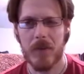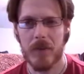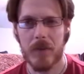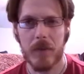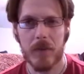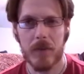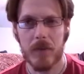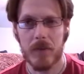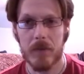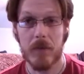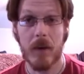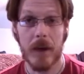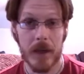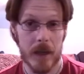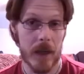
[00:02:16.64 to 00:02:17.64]
And that's where I
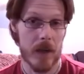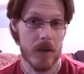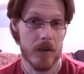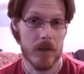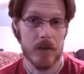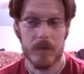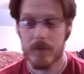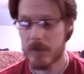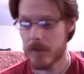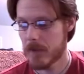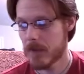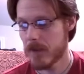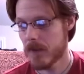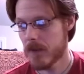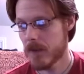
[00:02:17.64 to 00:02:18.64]
feel right
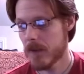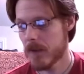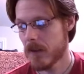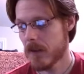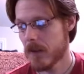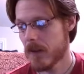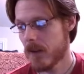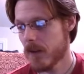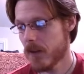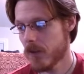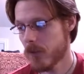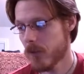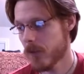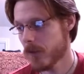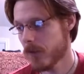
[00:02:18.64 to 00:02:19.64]
now.
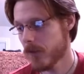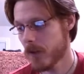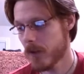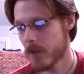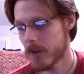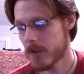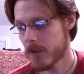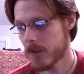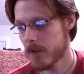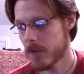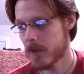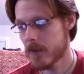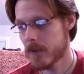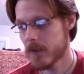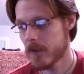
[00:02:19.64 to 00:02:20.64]
And it's no one's
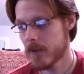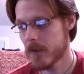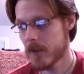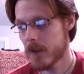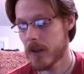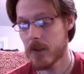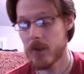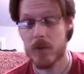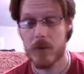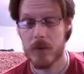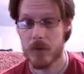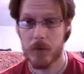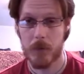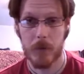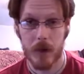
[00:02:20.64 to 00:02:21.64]
fault.
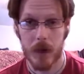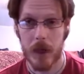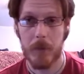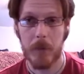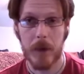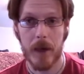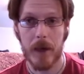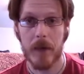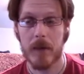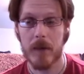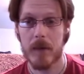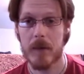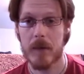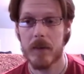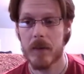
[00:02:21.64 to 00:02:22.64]
It's just where
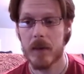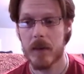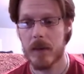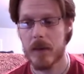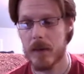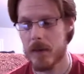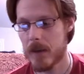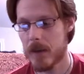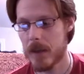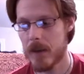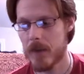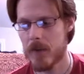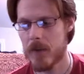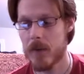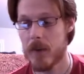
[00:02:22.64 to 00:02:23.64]
I'm at.
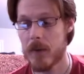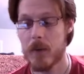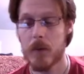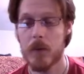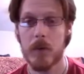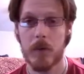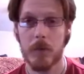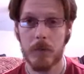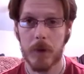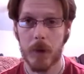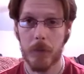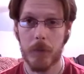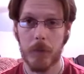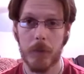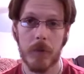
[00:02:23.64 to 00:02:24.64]
And I guess
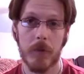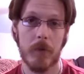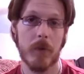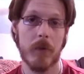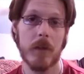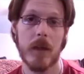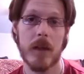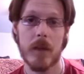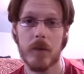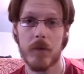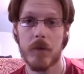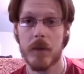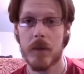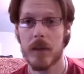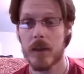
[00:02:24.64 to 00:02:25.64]
the number one
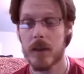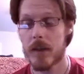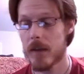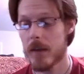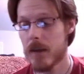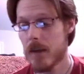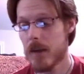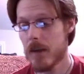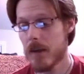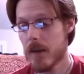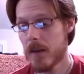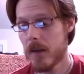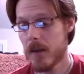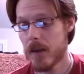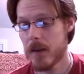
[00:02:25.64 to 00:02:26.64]
rule I know
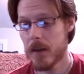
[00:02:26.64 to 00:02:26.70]
today